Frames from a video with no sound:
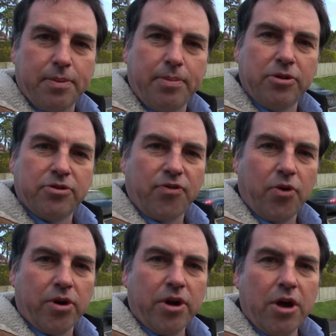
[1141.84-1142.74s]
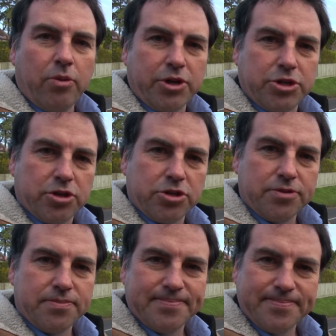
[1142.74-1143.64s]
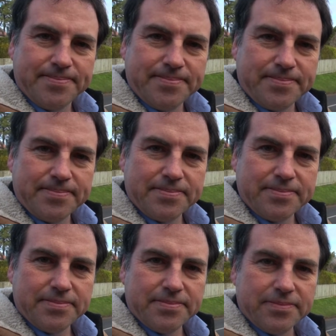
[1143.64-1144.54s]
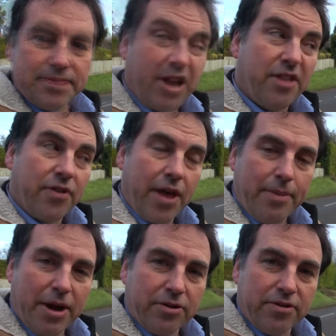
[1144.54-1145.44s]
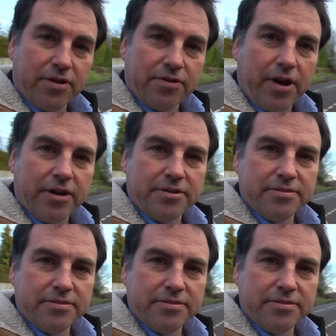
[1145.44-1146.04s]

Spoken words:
proposed for Whitchurch. Neither, for that matter, is Hillside.